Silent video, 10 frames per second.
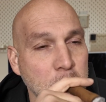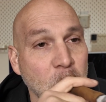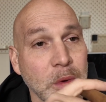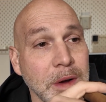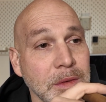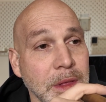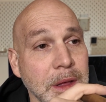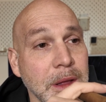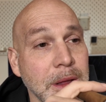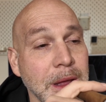whatever the
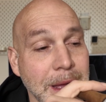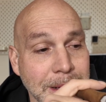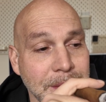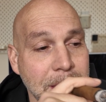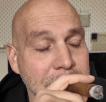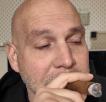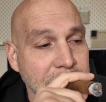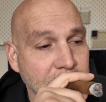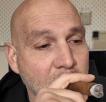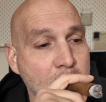heck that means.